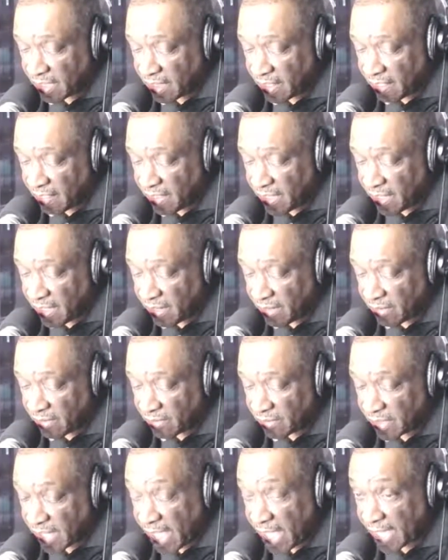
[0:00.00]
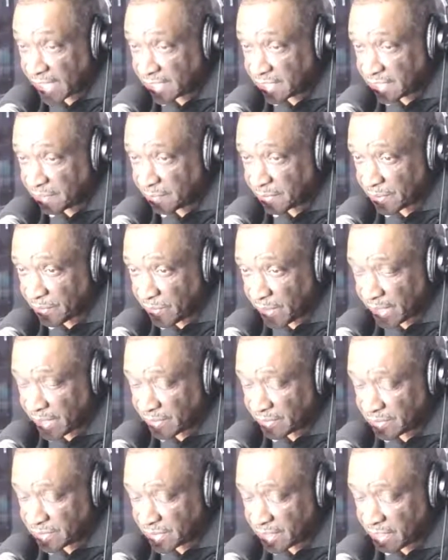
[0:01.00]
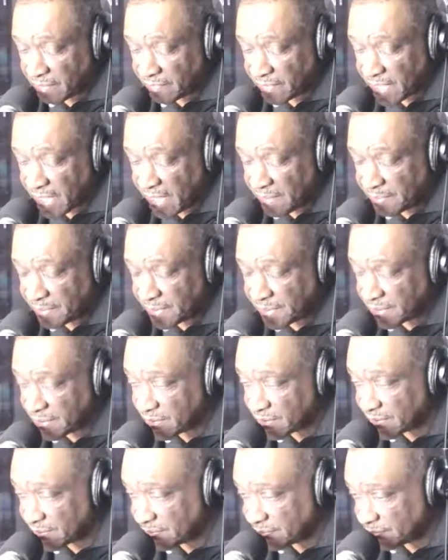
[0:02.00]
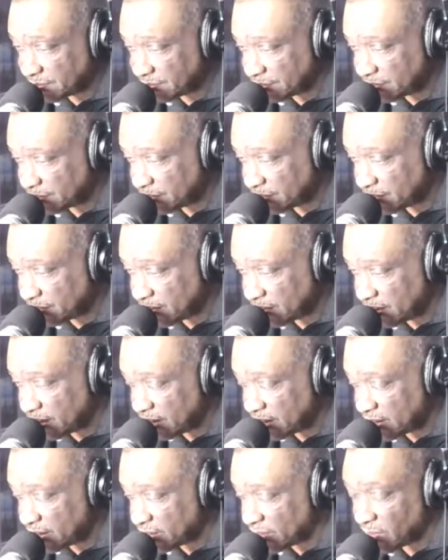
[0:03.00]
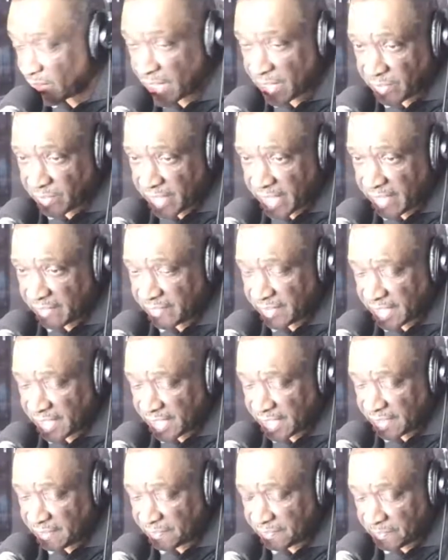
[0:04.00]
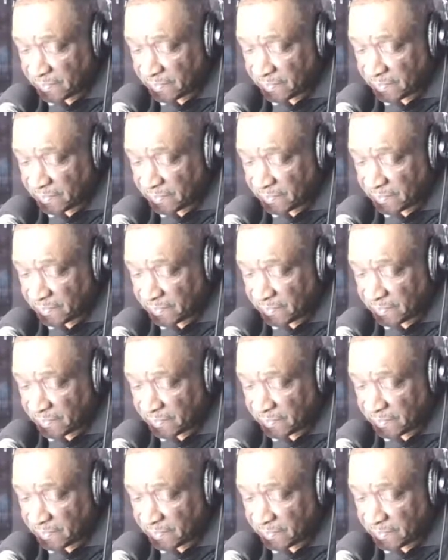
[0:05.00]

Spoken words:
their academic records of competence. So I don't have any